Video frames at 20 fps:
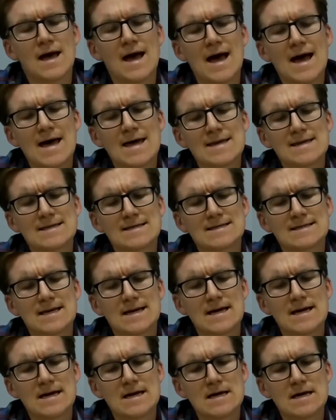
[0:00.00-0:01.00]

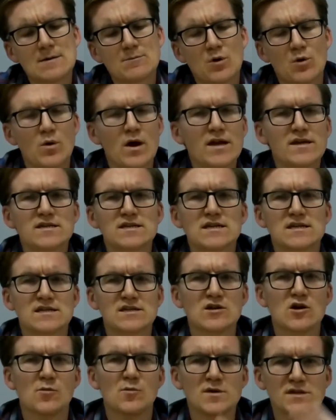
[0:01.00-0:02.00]
But where does it
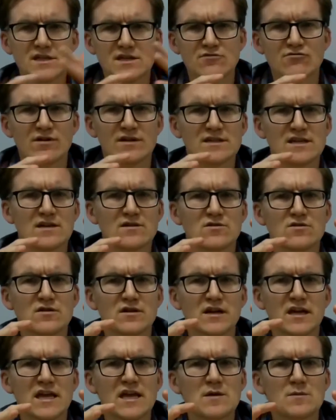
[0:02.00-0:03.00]
stop? Is this rectangle
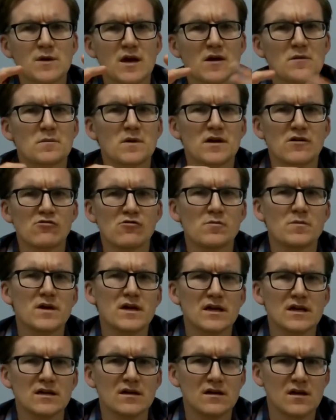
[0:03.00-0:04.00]
going to keep getting bigger and
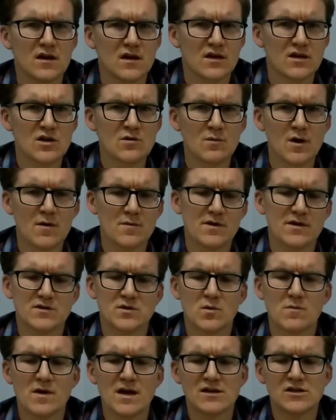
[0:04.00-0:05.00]
bigger? You might be able
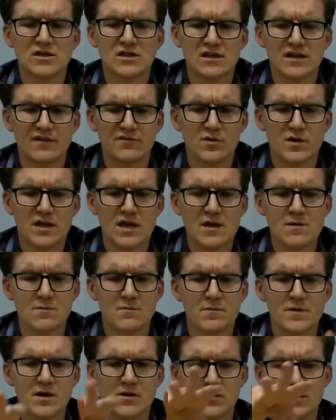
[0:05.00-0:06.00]
to imagine that if we
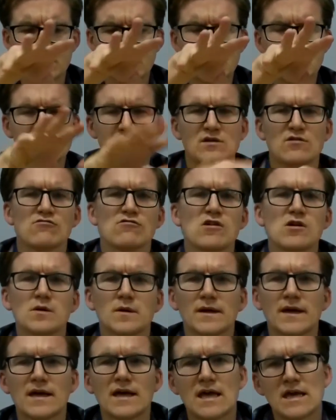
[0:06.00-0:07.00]
keep building this and
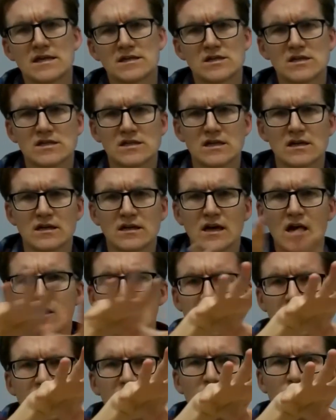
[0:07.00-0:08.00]
growing it, it's just going to
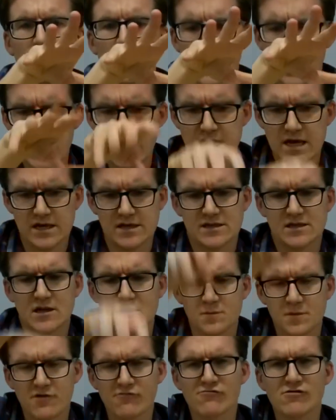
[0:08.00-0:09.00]
go the other way. It's
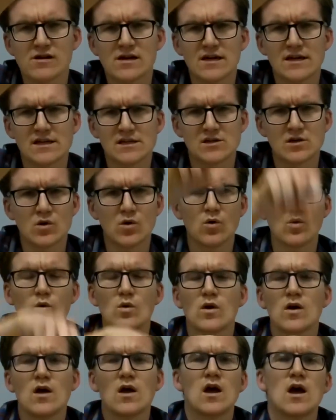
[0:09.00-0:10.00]
going to be really
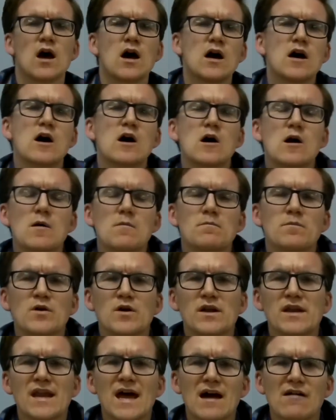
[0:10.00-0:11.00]
tall
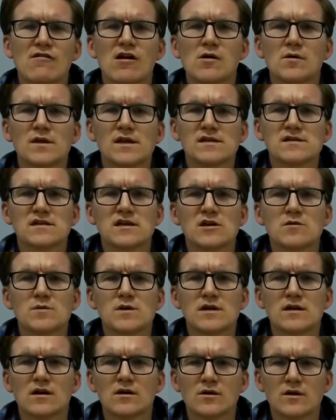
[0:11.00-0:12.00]
but narrow, and that's going to
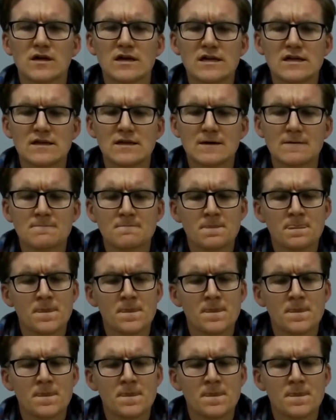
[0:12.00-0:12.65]
be no good either.